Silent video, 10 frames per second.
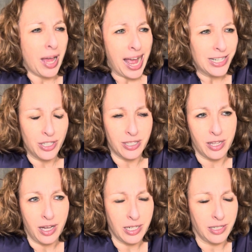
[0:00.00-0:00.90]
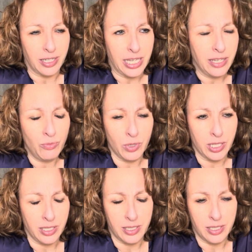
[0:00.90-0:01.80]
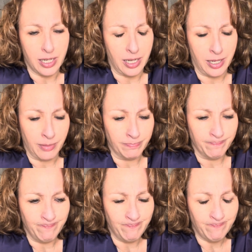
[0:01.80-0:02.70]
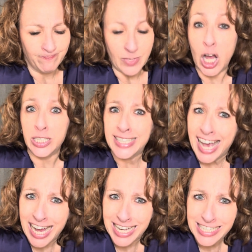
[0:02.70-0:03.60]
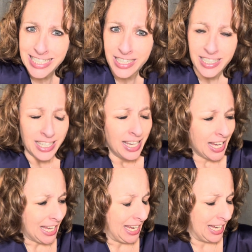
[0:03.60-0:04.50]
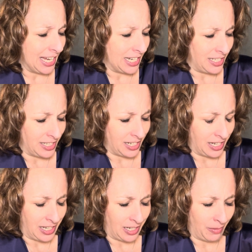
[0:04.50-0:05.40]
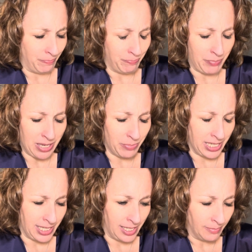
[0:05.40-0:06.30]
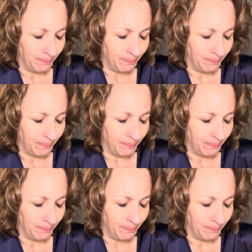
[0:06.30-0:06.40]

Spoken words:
I just thought he was unkind and maybe